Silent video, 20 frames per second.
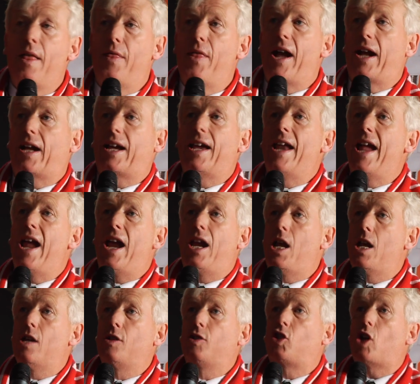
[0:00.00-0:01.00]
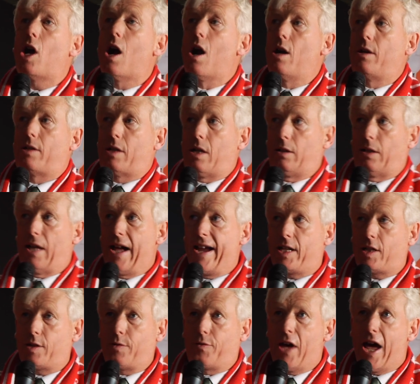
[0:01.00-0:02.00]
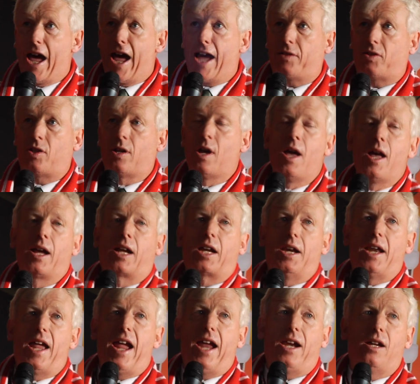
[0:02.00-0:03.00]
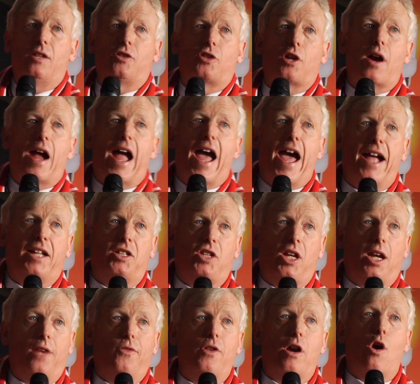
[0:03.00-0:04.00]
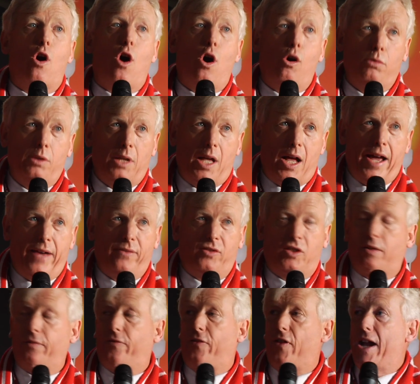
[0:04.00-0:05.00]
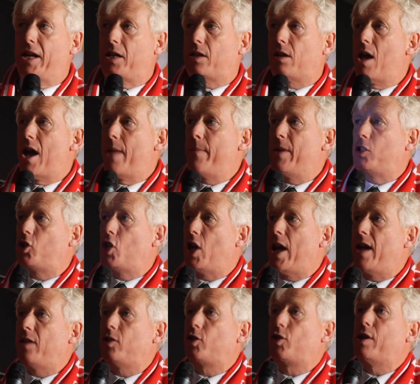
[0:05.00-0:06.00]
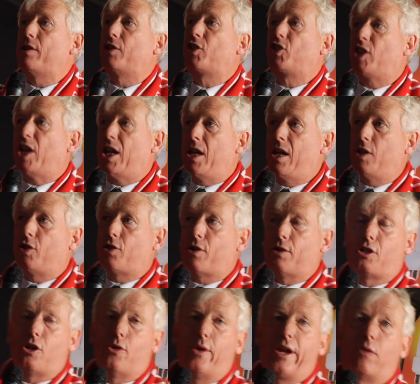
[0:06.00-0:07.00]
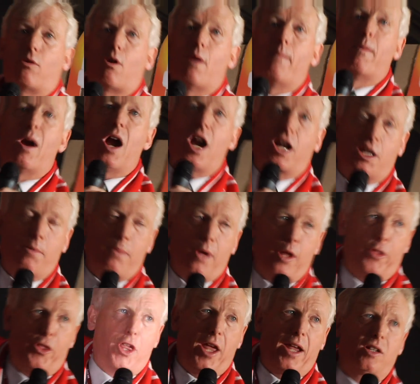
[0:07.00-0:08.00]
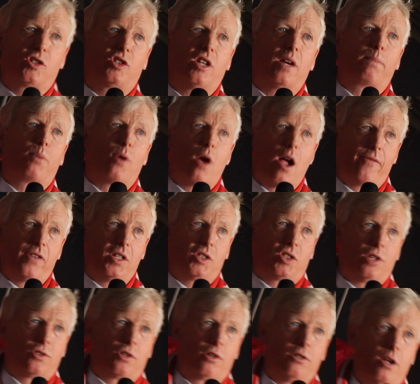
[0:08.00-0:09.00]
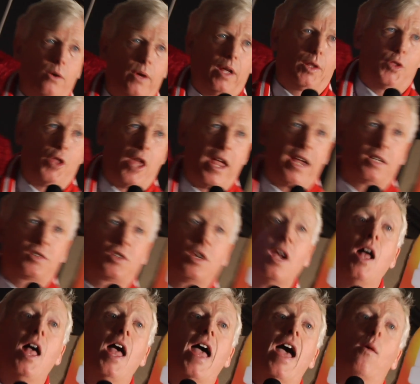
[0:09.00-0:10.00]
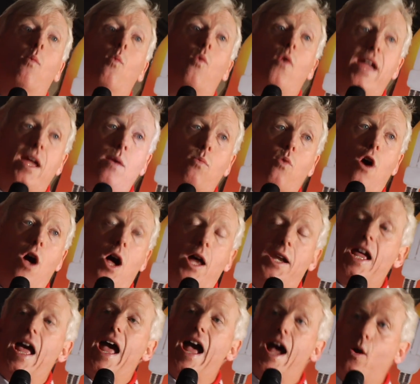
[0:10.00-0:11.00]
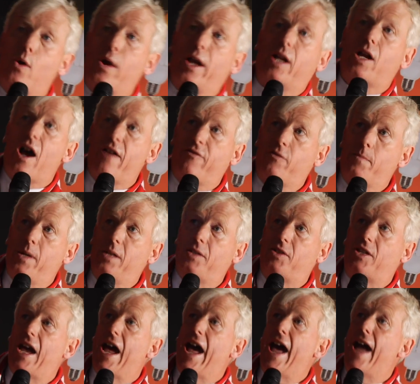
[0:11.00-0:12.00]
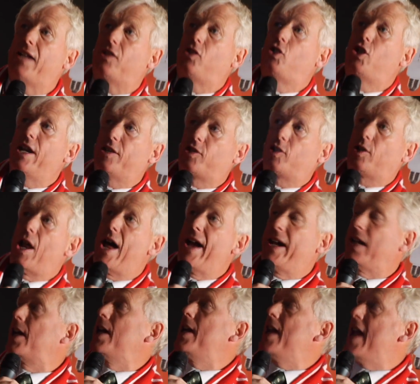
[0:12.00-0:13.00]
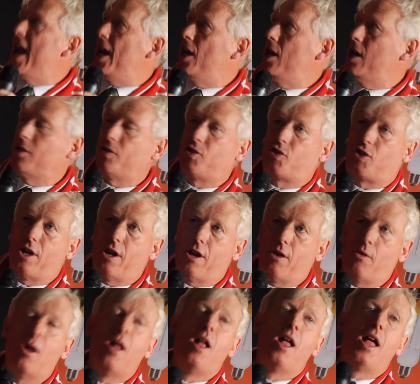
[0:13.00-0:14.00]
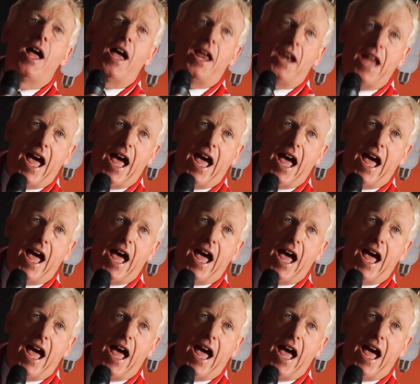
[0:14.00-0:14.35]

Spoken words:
that Canadians aren't like that. Canadians are acting in their own lives to fight climate change. Their cities are doing remarkable things. Their provinces are doing things. And we want our government to act just like Canadians do and